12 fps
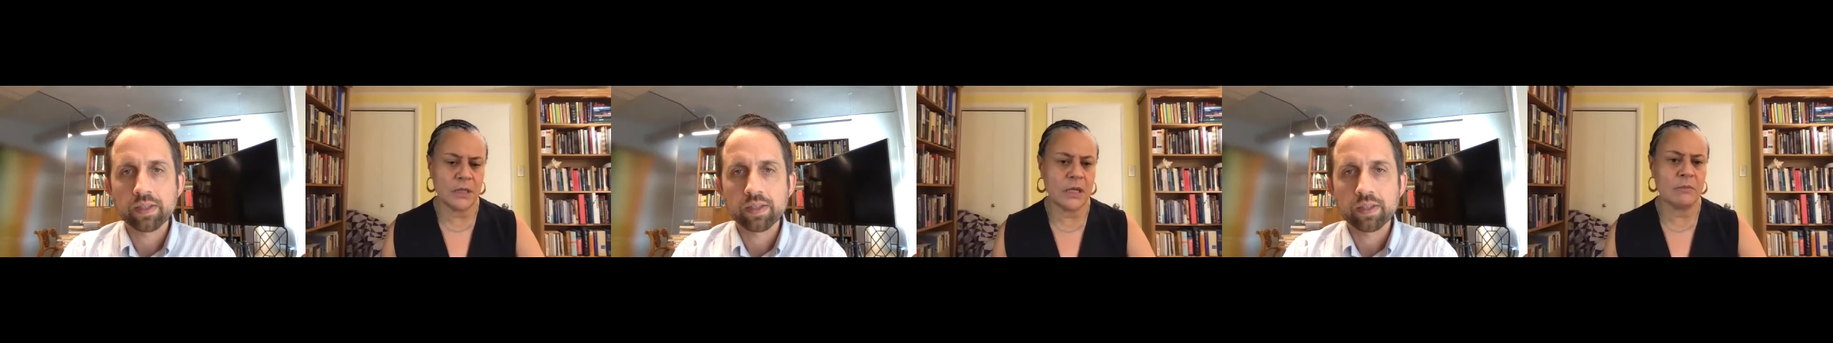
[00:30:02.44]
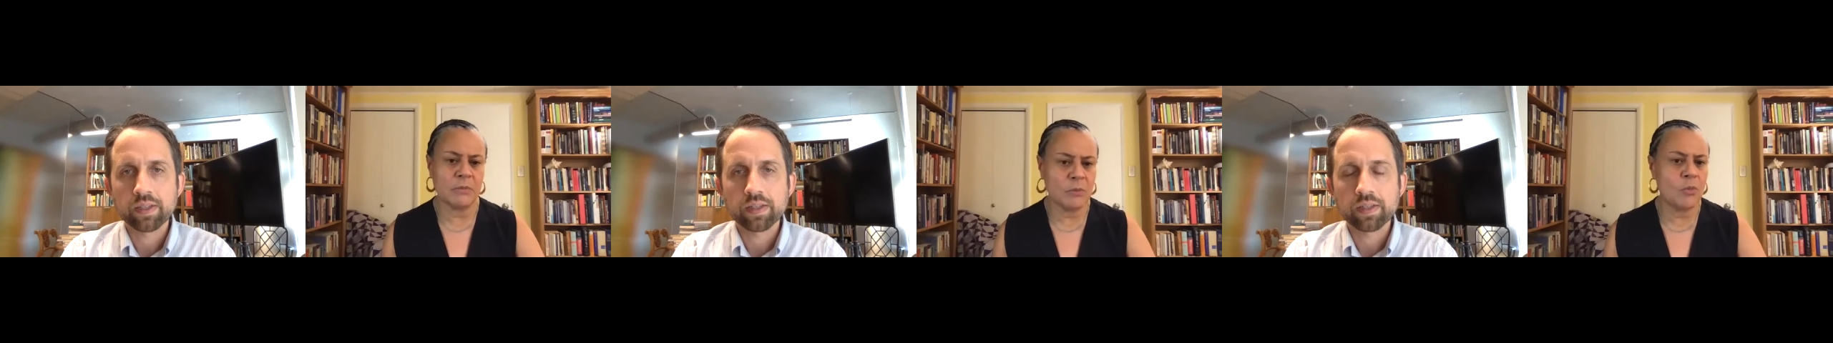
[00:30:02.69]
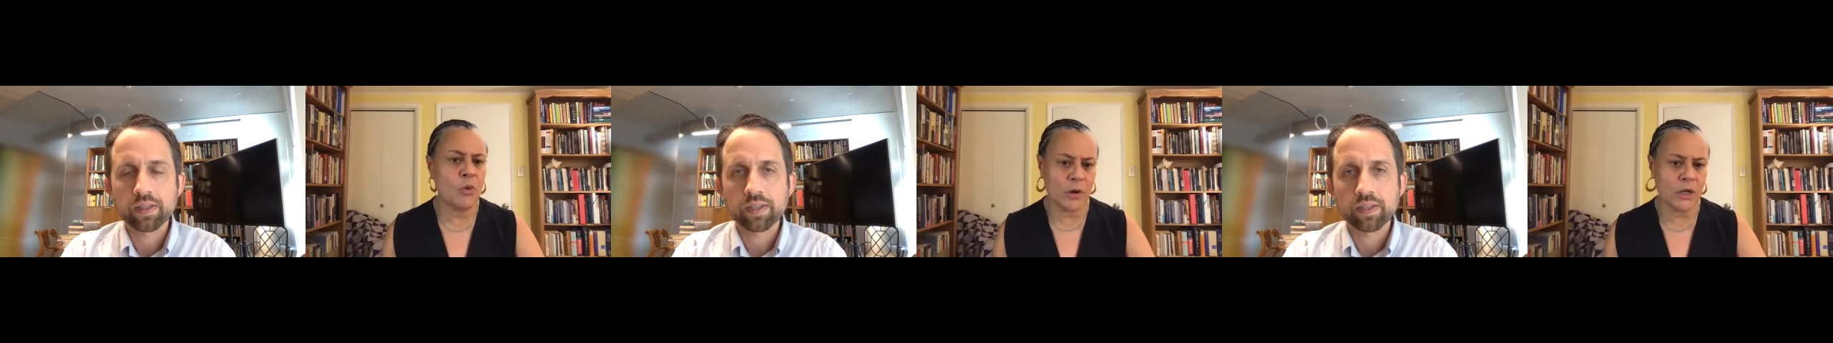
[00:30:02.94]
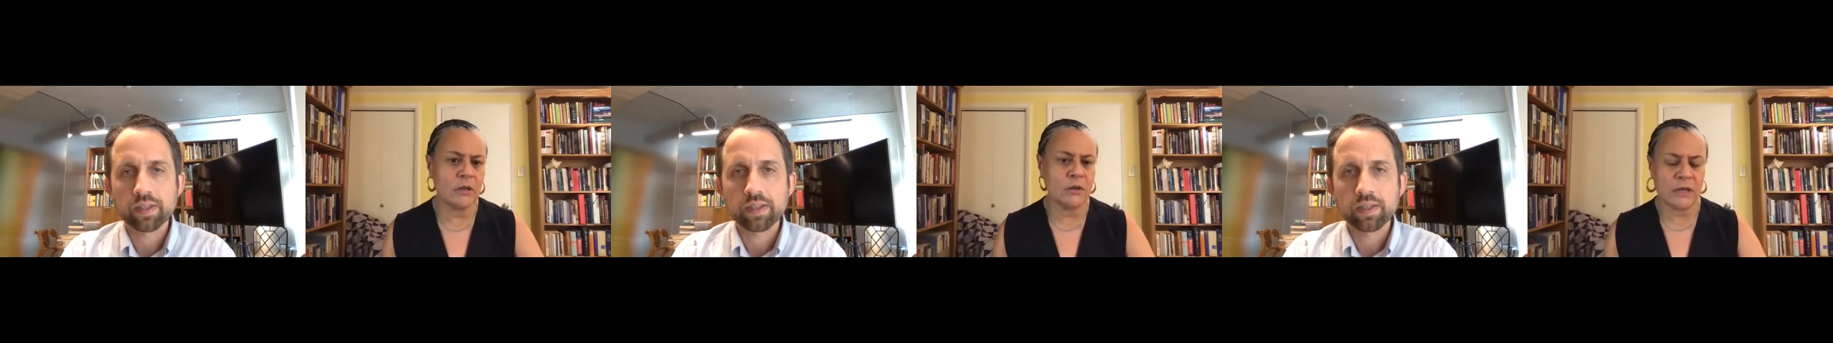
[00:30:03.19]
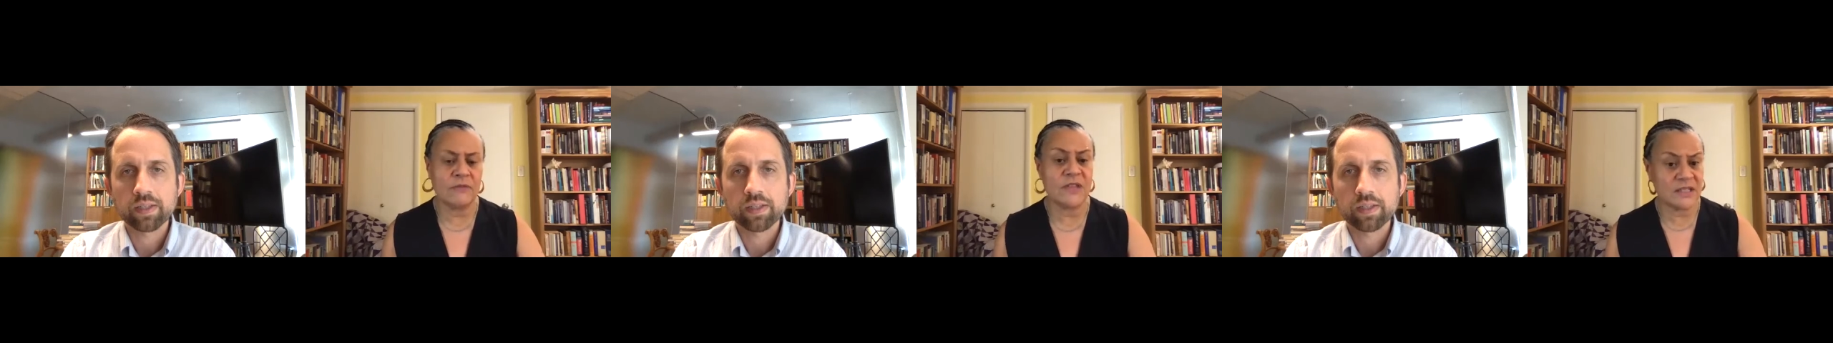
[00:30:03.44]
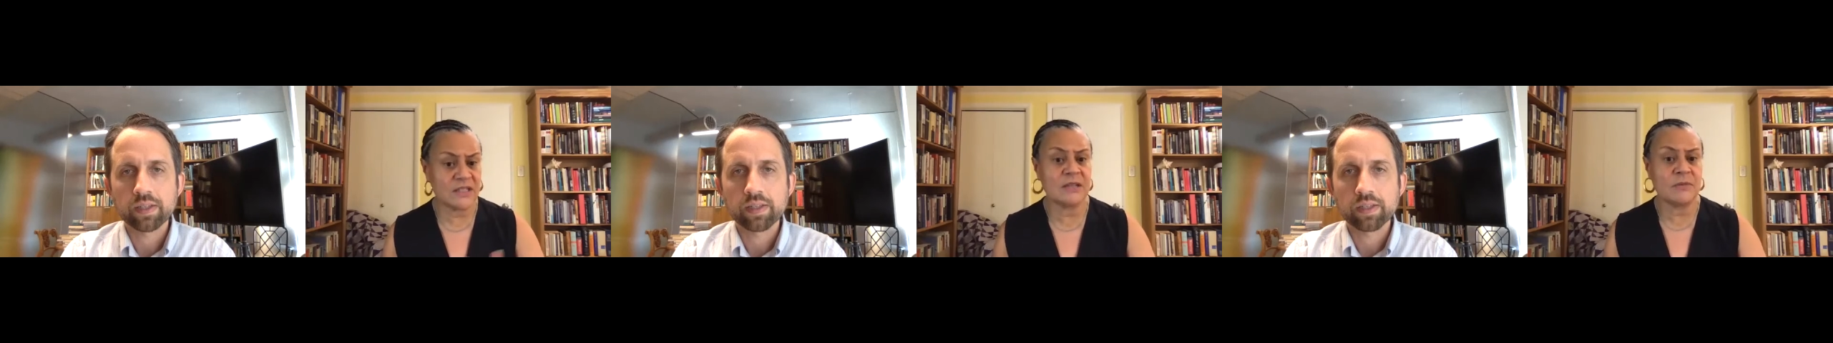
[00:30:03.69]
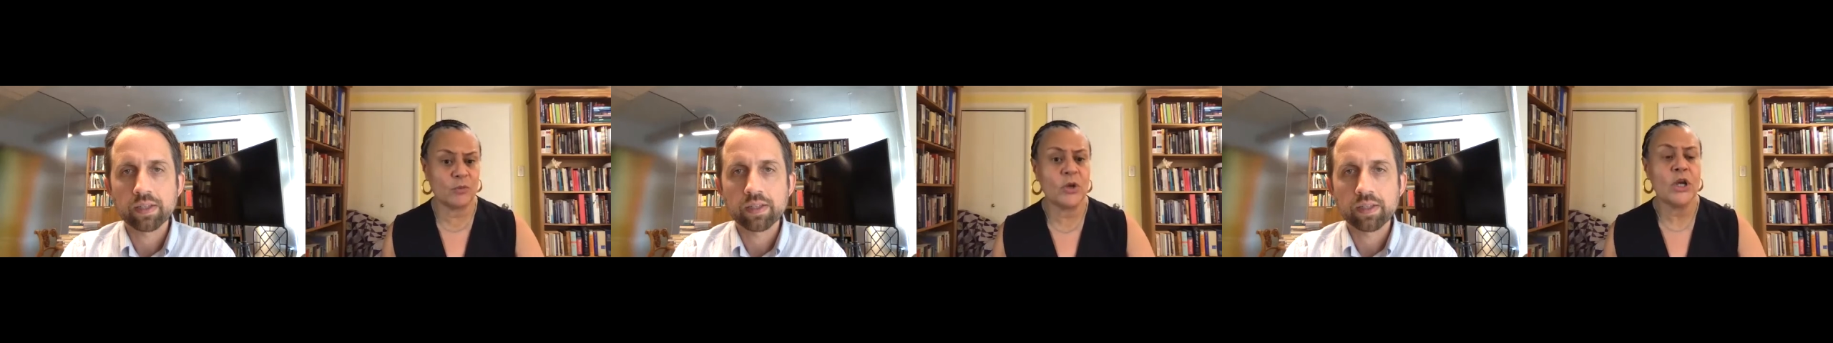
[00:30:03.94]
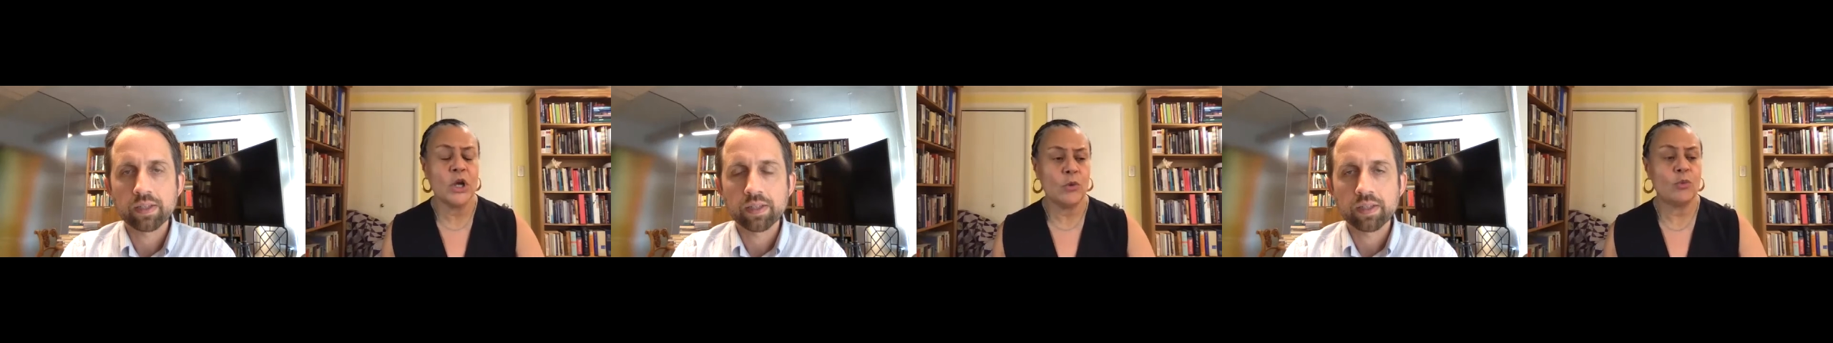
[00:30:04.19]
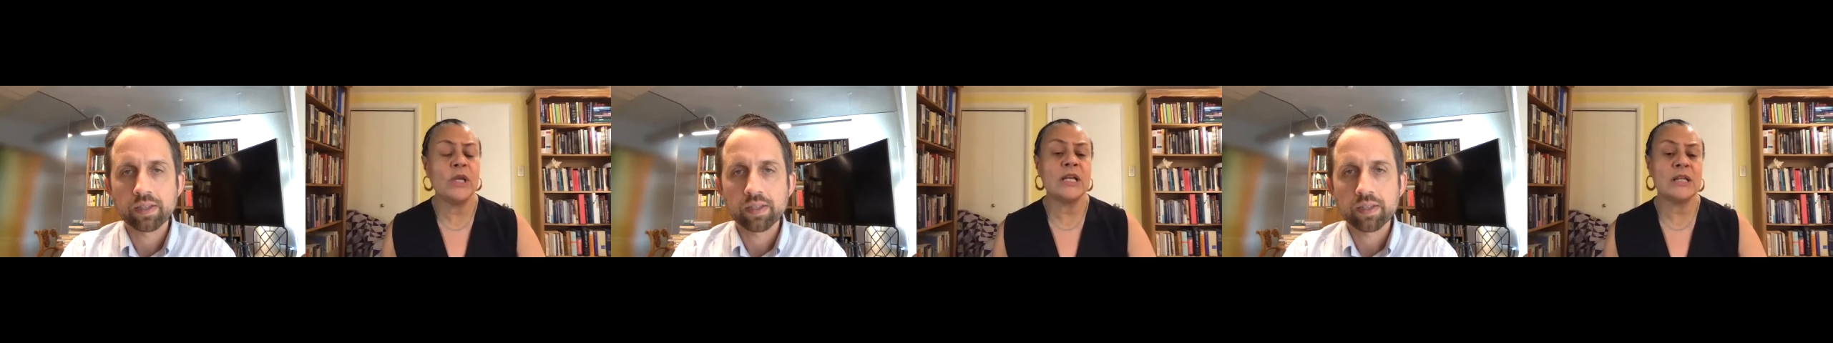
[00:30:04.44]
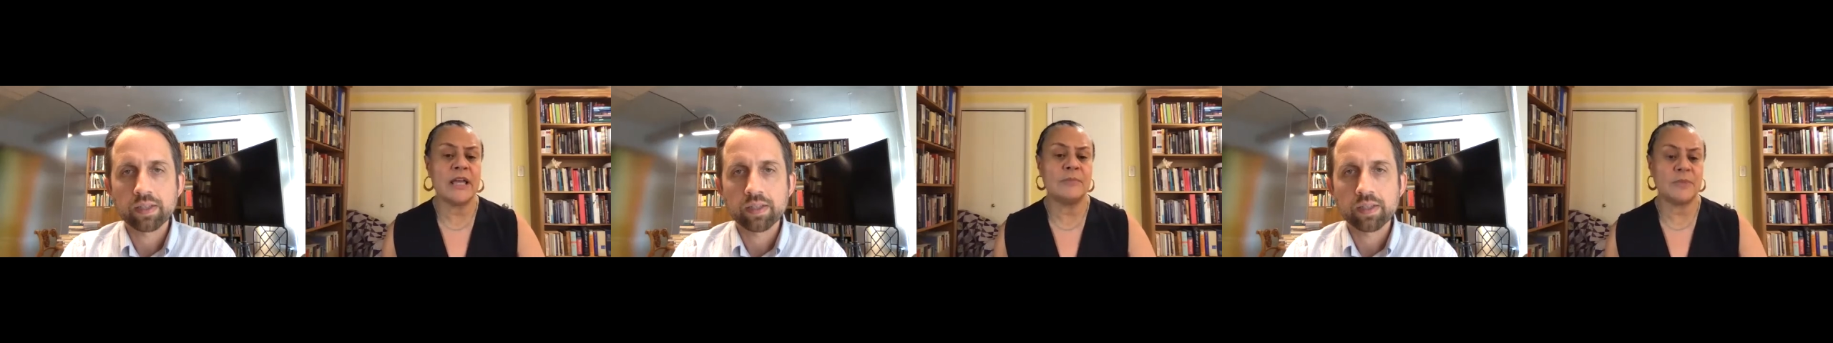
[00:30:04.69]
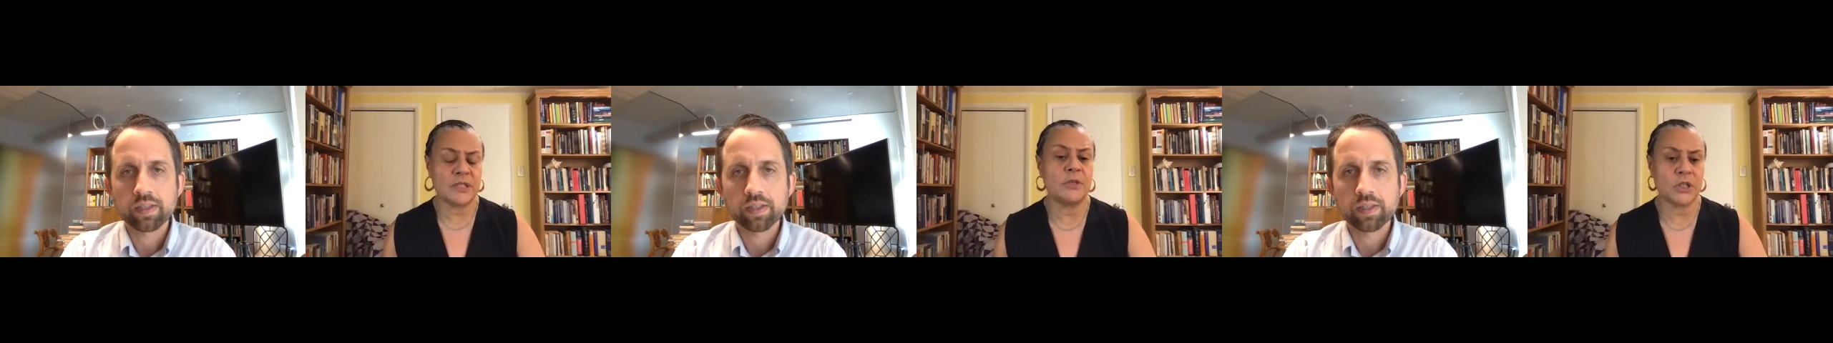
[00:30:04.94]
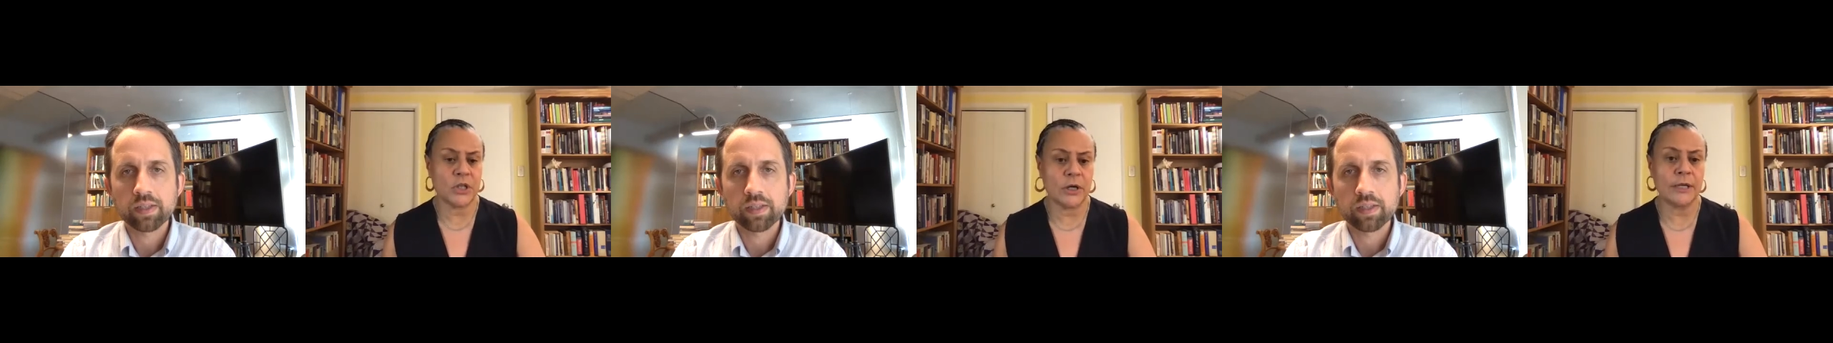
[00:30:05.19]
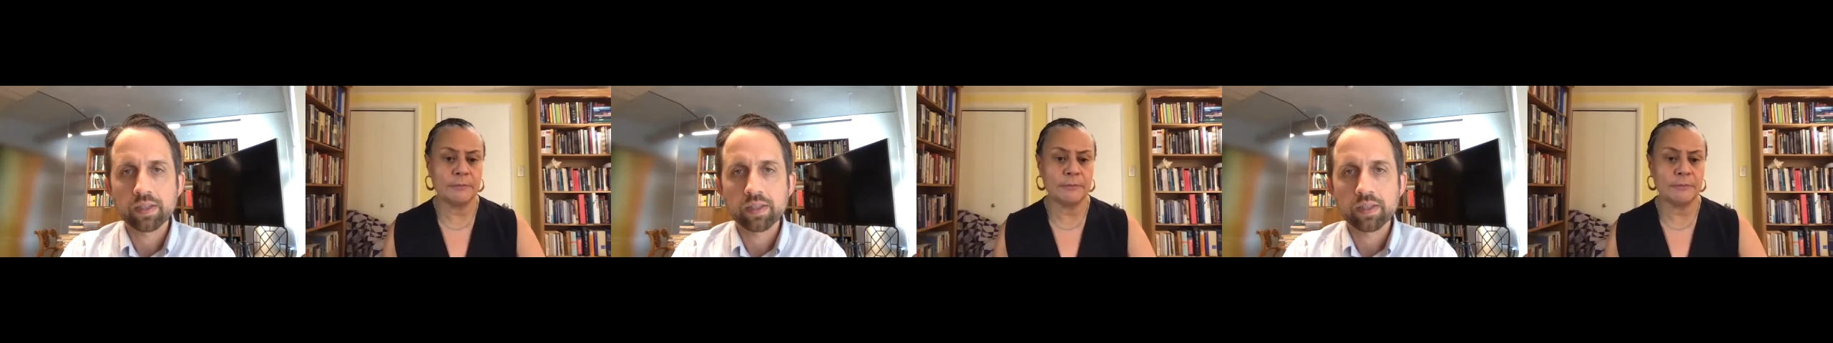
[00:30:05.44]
Speaker 1: and memorial in this reclaimed cemetery